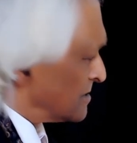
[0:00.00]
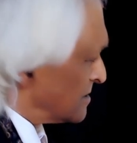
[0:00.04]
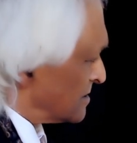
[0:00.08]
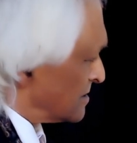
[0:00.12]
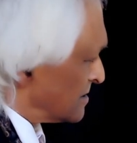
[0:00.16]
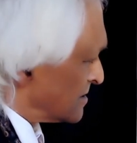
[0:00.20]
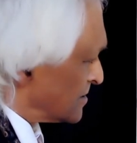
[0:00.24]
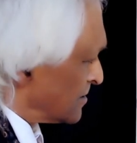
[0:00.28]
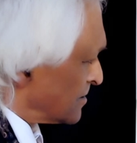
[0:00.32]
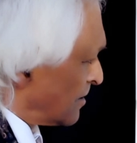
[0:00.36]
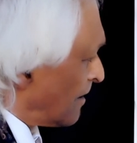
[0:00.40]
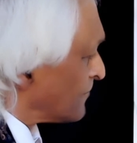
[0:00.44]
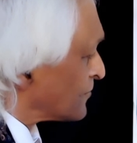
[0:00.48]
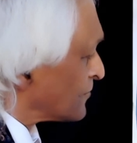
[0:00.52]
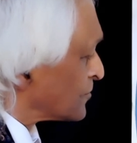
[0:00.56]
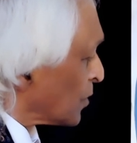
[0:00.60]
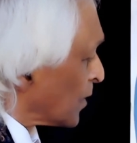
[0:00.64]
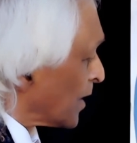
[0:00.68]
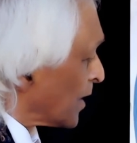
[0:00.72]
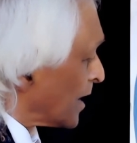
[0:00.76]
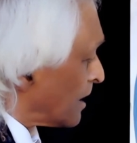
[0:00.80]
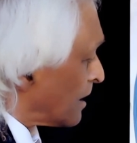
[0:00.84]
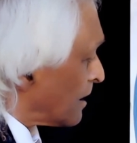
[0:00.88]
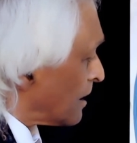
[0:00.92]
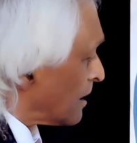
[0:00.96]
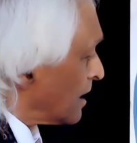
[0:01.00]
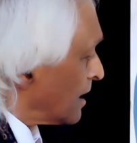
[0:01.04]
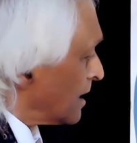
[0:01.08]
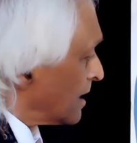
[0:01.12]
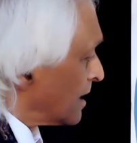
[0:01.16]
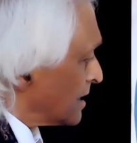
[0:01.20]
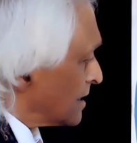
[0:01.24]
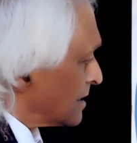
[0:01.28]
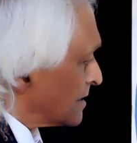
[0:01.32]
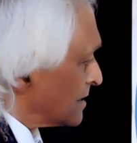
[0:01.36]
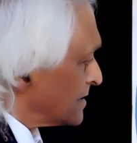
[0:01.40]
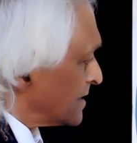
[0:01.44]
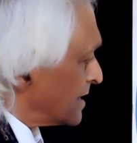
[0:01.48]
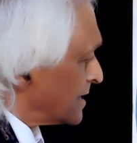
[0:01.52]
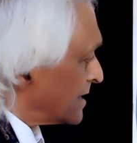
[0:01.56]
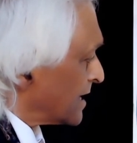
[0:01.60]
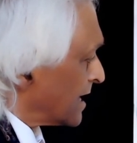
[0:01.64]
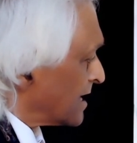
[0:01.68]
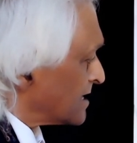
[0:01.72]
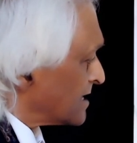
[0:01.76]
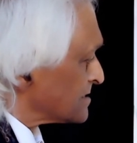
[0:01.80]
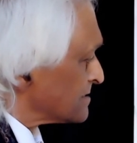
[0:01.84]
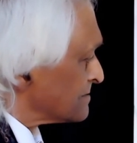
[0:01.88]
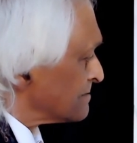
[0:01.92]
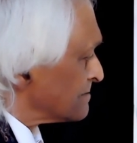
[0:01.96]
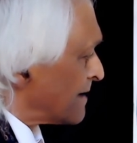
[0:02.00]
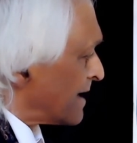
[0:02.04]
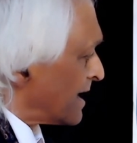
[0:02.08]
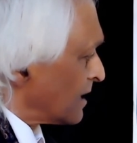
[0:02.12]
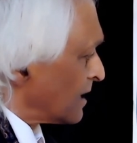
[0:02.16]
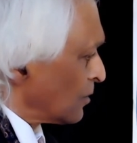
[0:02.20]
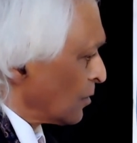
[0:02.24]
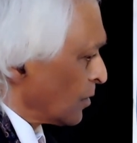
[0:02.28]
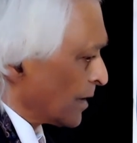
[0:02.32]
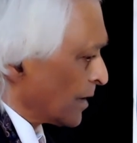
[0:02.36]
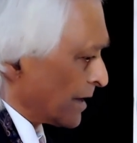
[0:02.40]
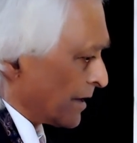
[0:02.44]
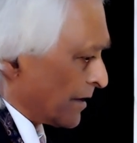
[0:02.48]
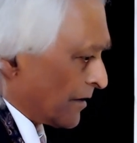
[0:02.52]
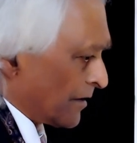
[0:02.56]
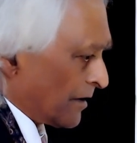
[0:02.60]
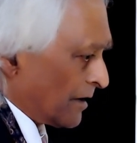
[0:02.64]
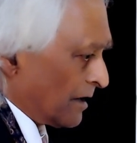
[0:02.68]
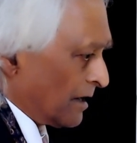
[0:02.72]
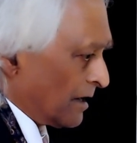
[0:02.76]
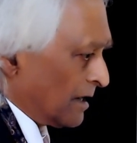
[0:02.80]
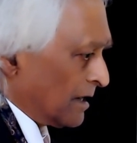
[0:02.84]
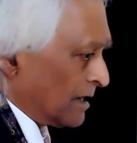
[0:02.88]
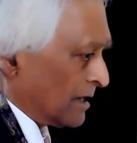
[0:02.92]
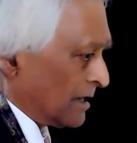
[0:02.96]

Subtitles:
software that has malware